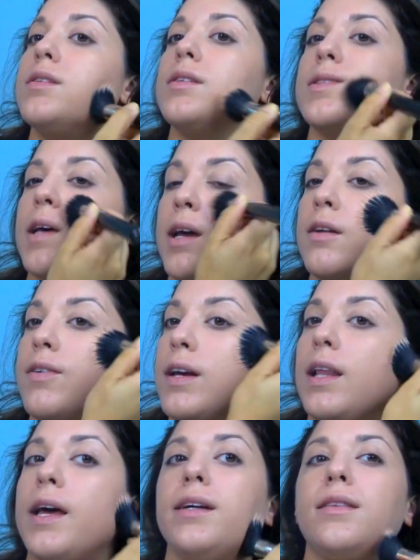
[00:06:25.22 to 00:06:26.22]
to decide if
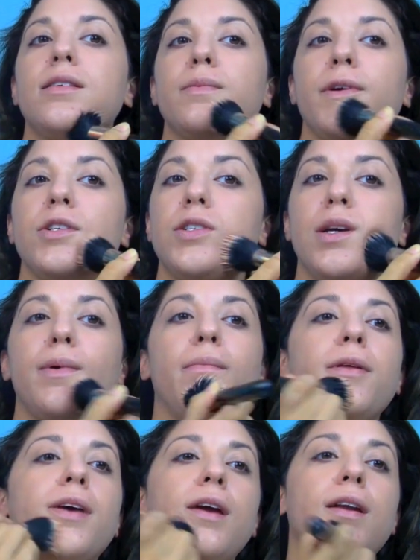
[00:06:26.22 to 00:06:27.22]
I like the sponge tip
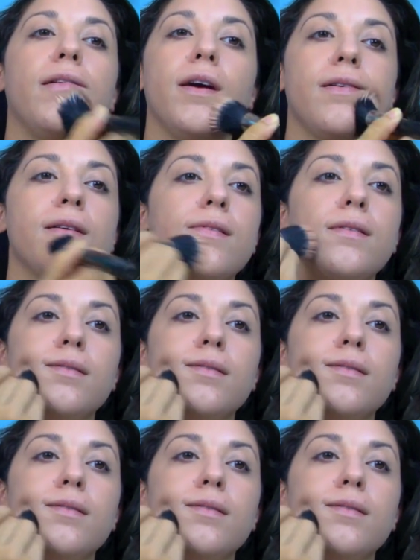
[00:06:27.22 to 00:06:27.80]
applicator.